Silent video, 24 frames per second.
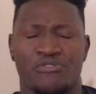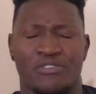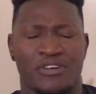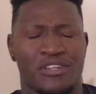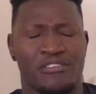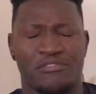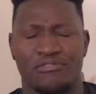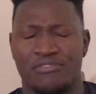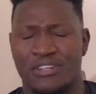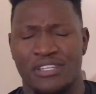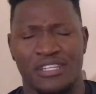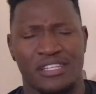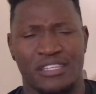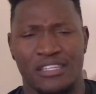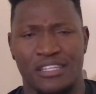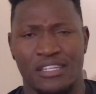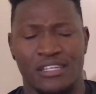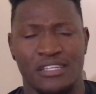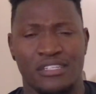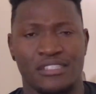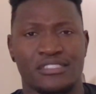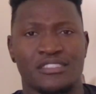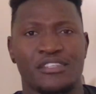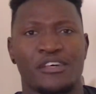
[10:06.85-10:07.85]
funny
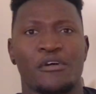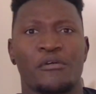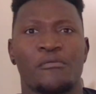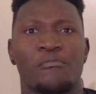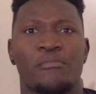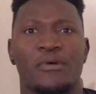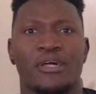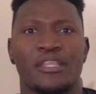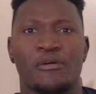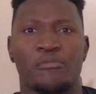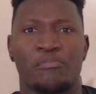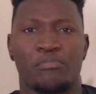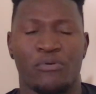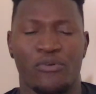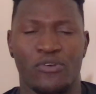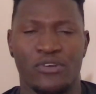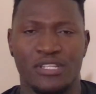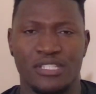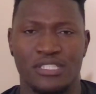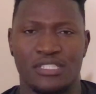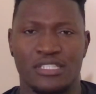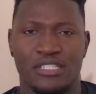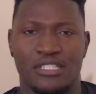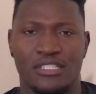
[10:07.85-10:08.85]
things, but the
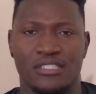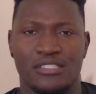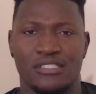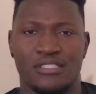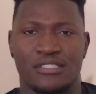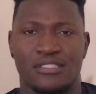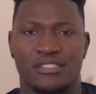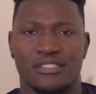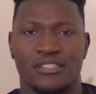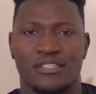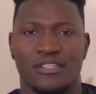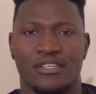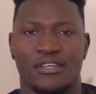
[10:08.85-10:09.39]
point is